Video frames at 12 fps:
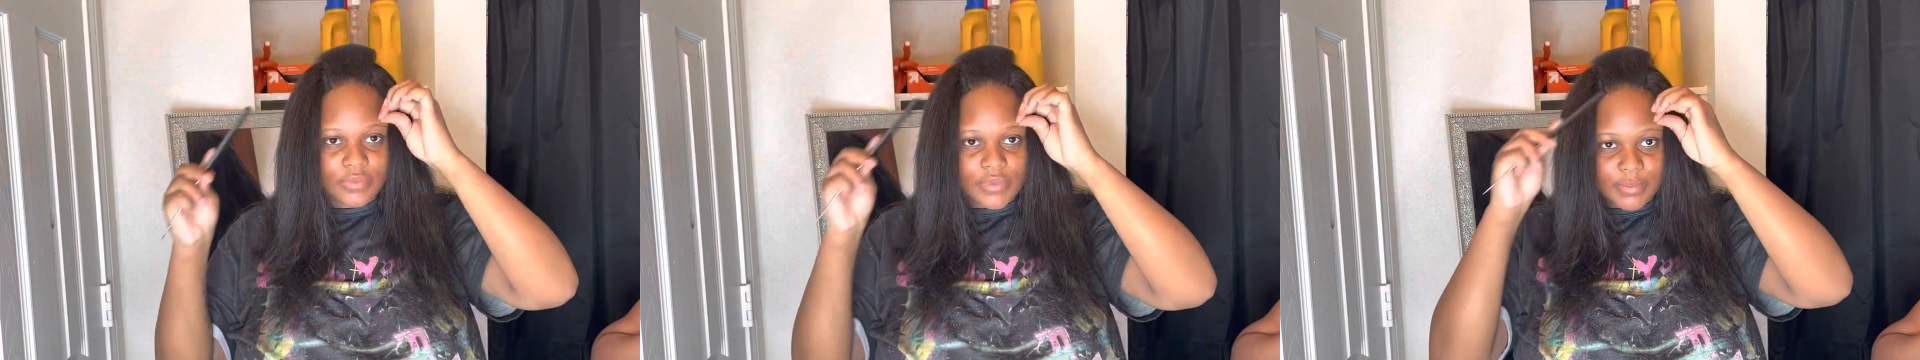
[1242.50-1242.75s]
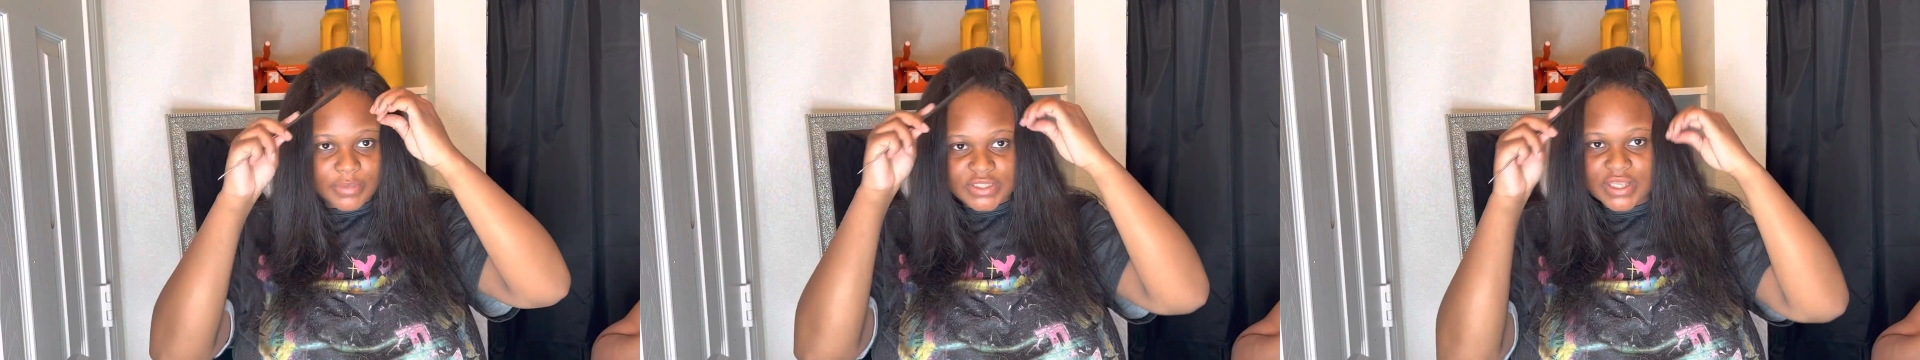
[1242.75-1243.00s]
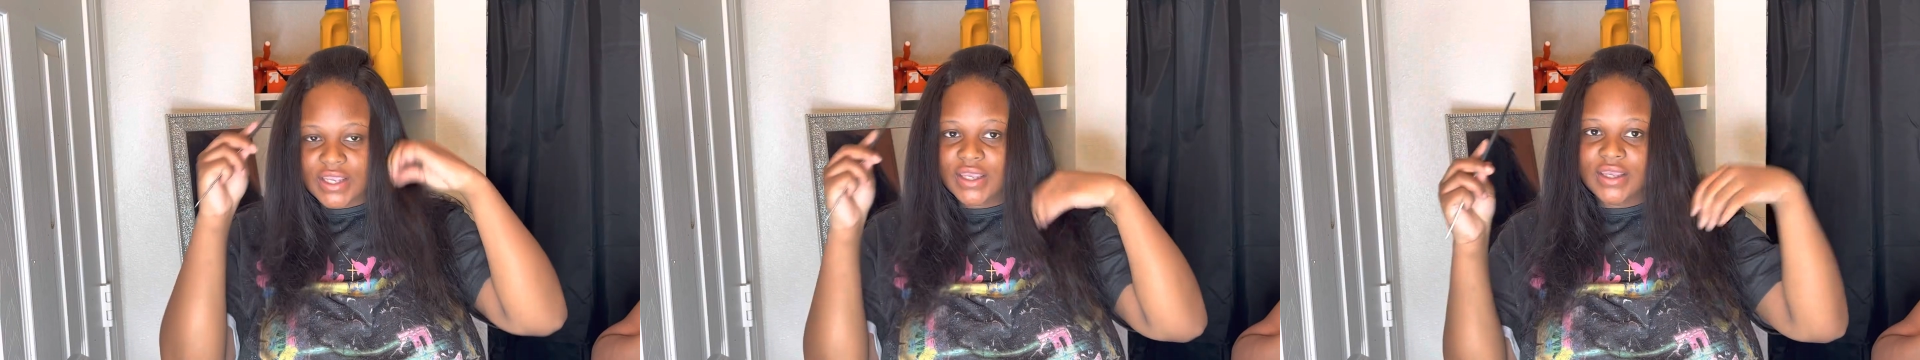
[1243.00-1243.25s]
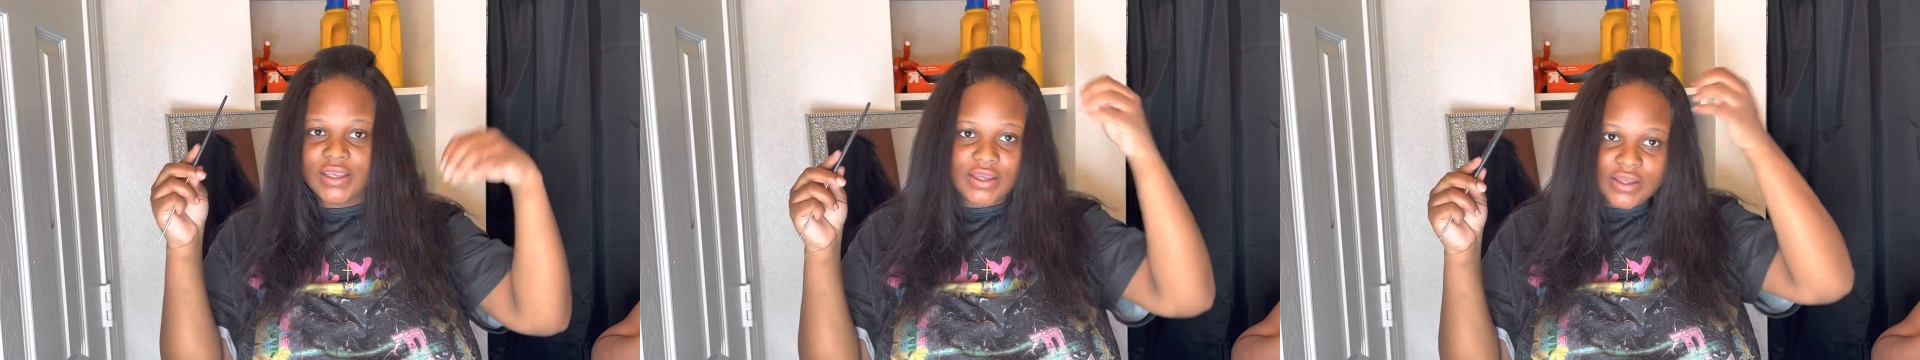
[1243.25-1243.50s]
I'm gonna take
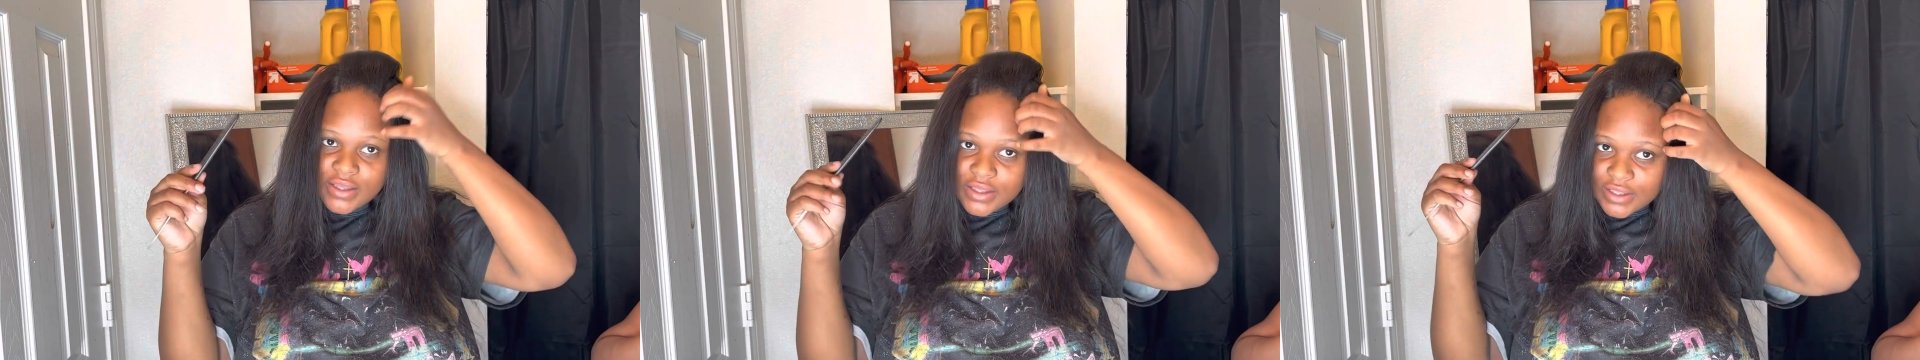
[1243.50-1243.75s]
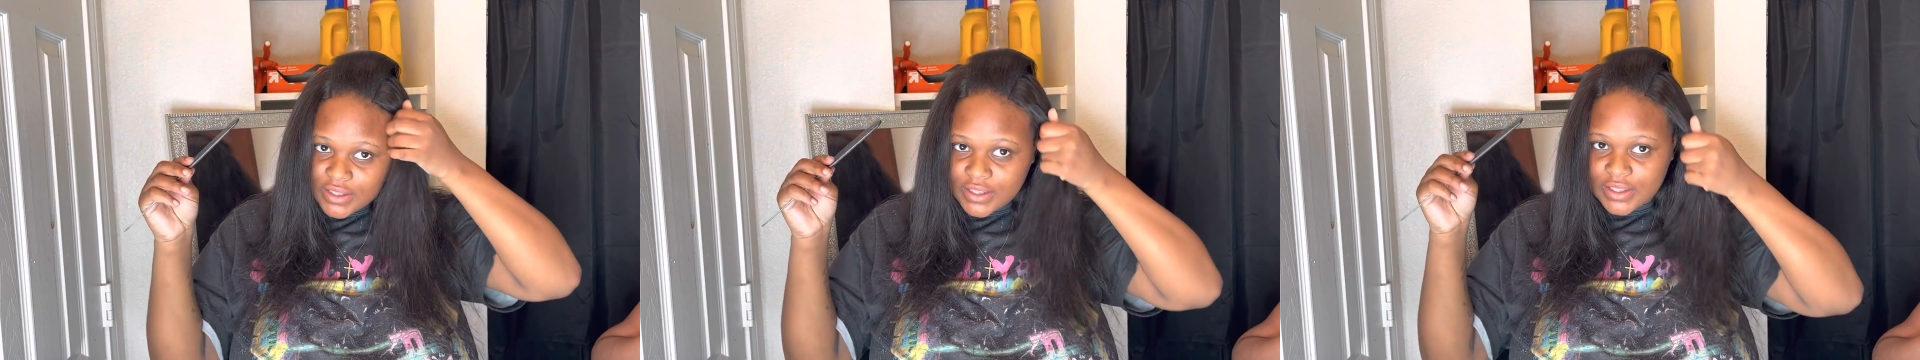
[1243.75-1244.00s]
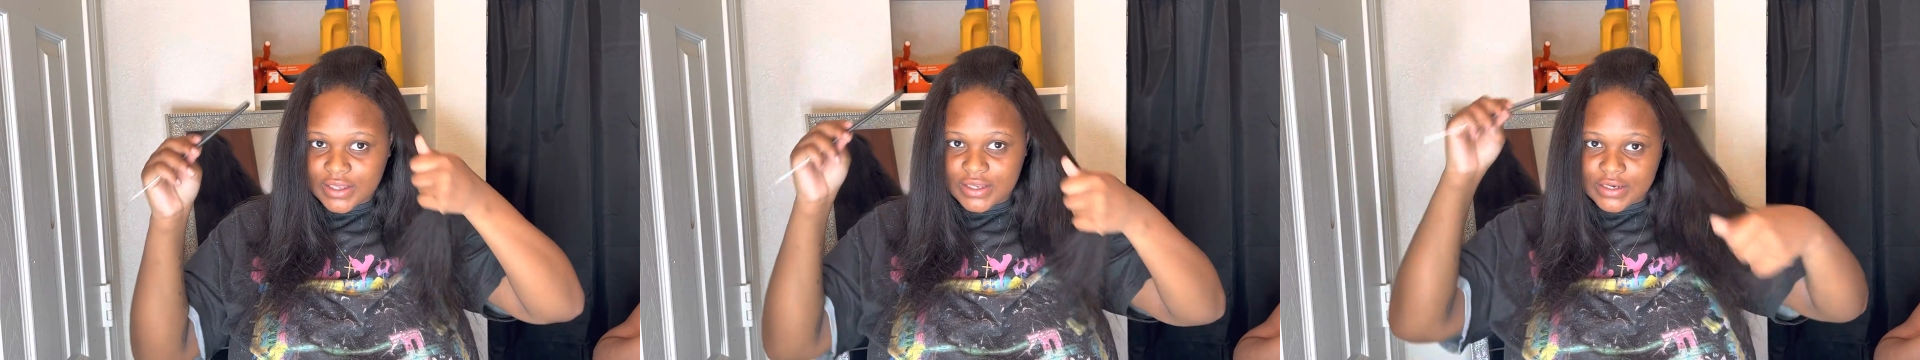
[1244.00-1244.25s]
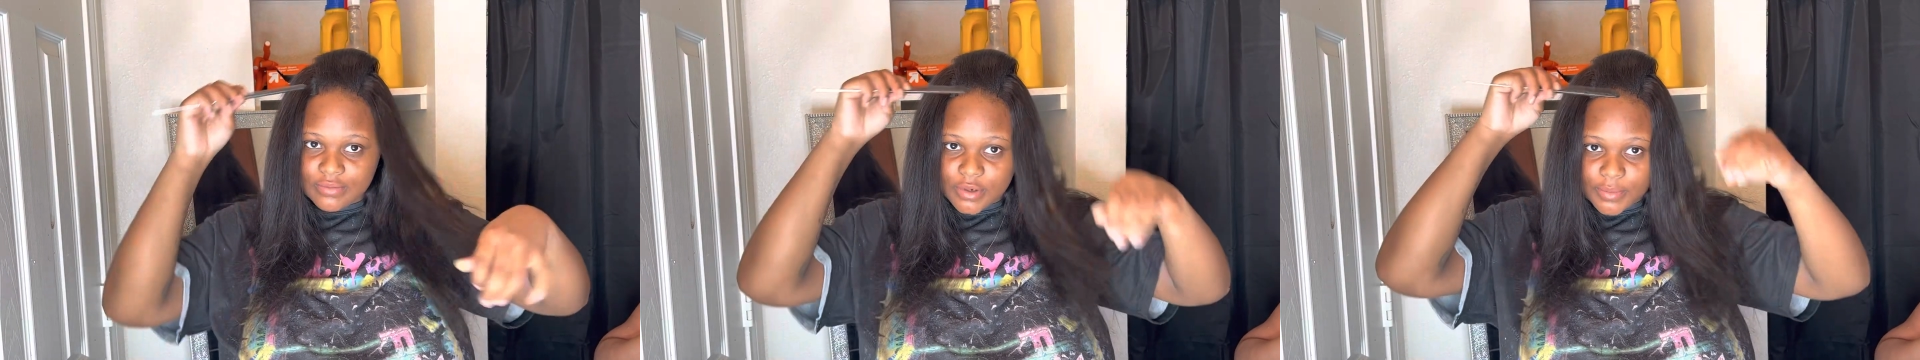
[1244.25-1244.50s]
it and
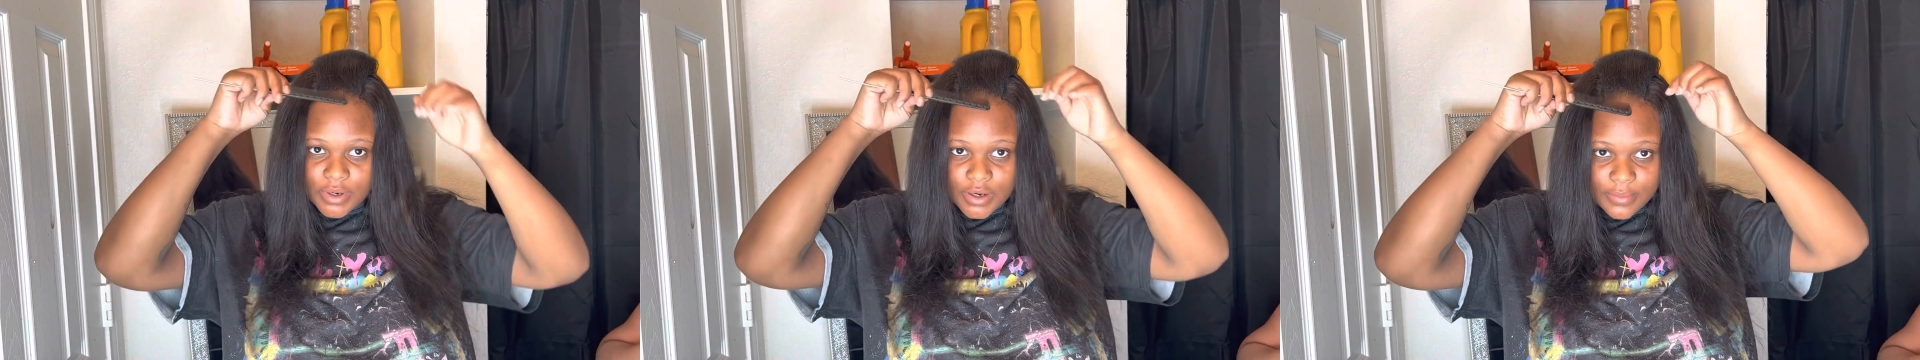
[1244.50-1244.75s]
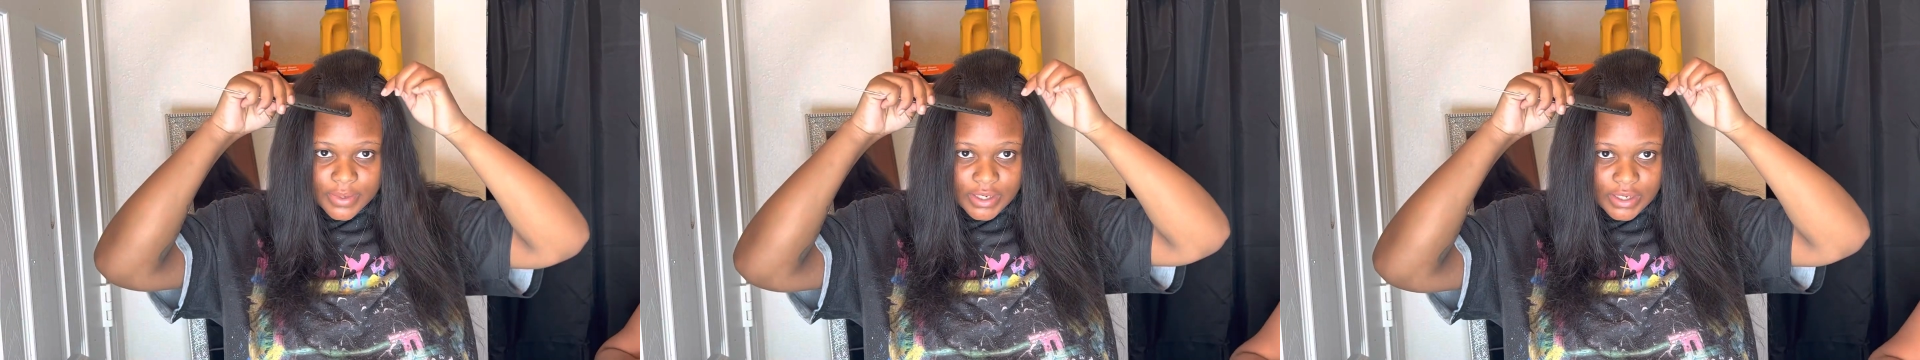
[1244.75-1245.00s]
I'm gonna part my